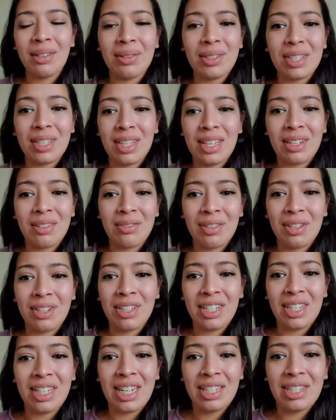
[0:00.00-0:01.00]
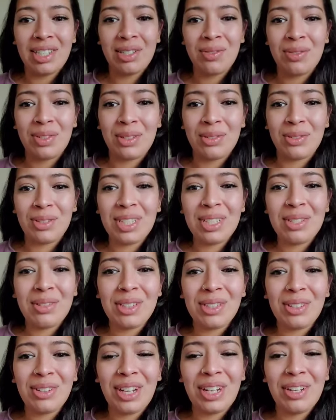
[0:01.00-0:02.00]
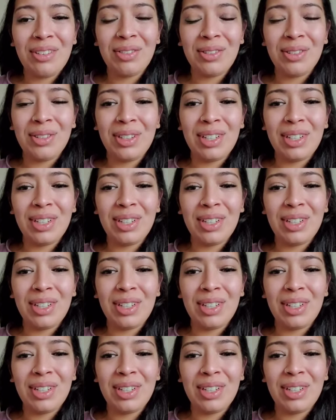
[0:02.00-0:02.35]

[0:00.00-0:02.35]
it was a lot of fun and I just feel really, really grateful.